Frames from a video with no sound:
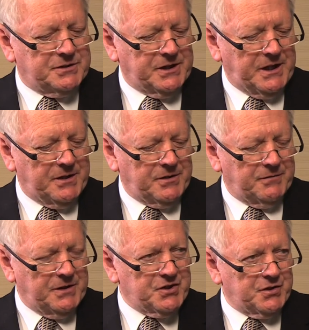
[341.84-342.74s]
to hear, though,
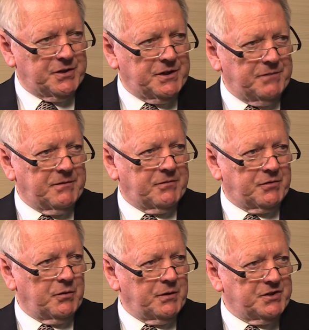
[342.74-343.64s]
Vijay, that even
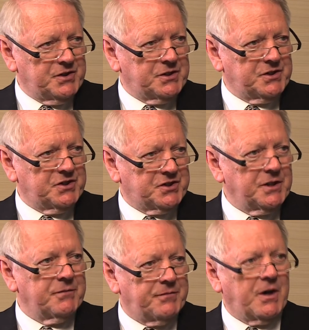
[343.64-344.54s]
after all these years, it's
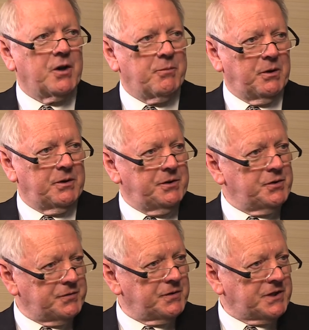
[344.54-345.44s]
still a viable and
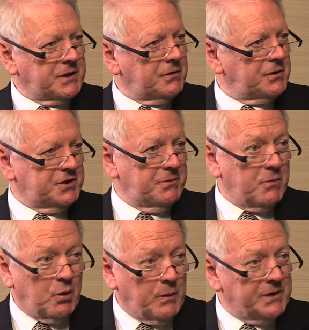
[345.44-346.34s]
useful technology in
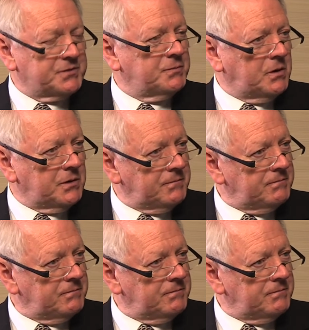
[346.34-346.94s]
more ways than one.